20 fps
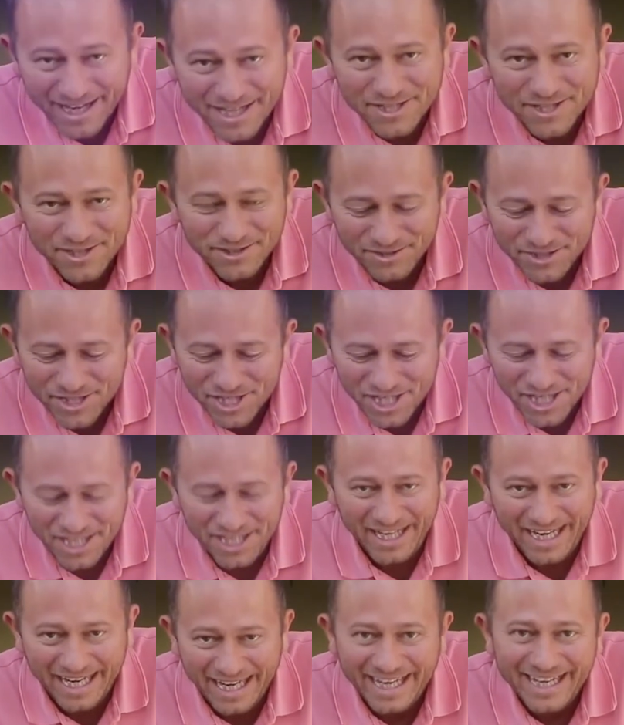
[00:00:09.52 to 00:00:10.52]
guide your
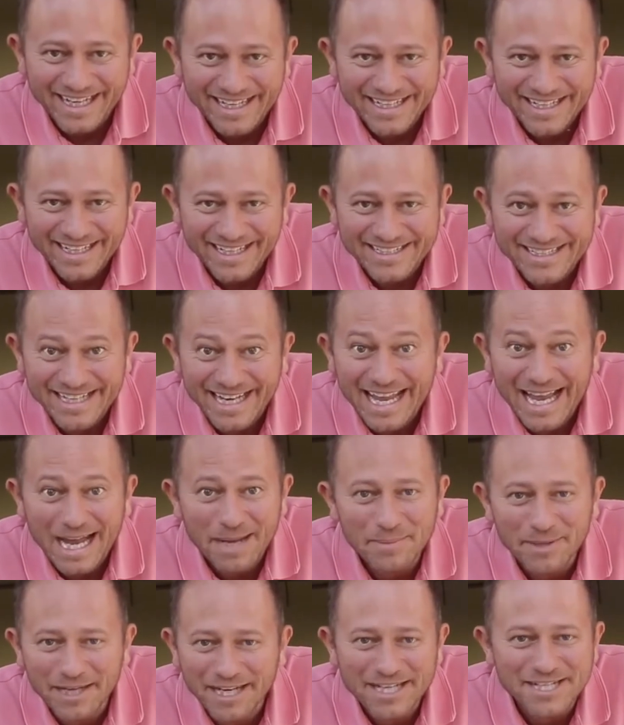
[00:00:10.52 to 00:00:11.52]
journey into
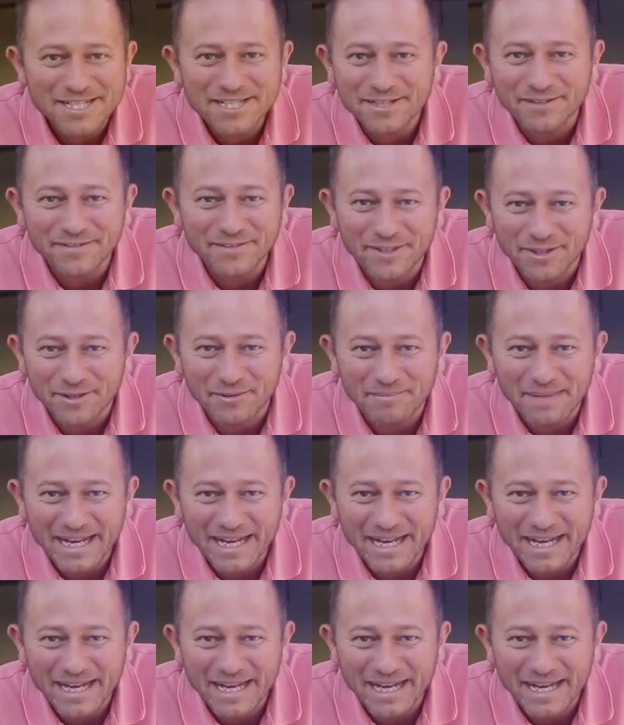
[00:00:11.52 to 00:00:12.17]
Cabernet Sauvignon